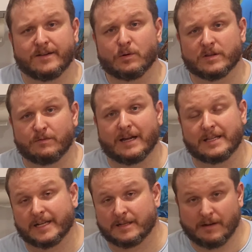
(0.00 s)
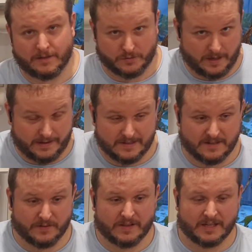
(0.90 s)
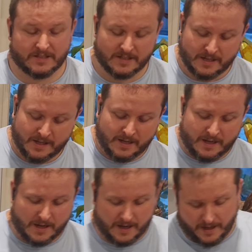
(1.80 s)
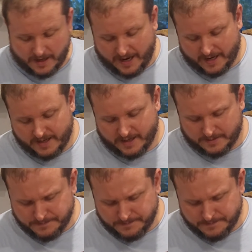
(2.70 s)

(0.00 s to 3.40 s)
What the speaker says: Every once in a while I like to go out and try these different things. And